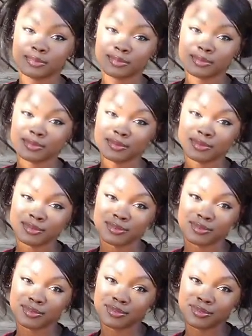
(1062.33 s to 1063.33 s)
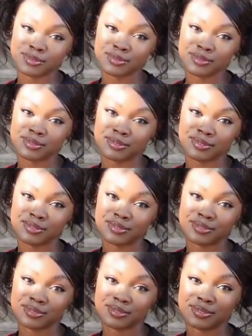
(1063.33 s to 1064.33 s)

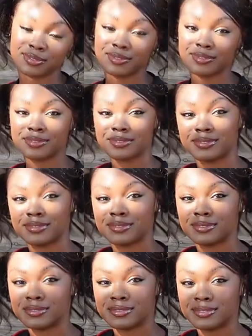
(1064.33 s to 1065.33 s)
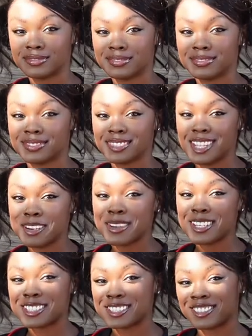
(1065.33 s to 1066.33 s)

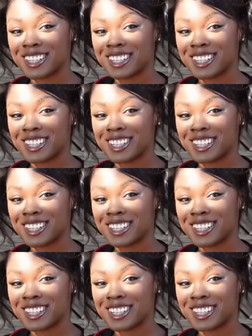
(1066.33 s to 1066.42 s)
(no one is talking)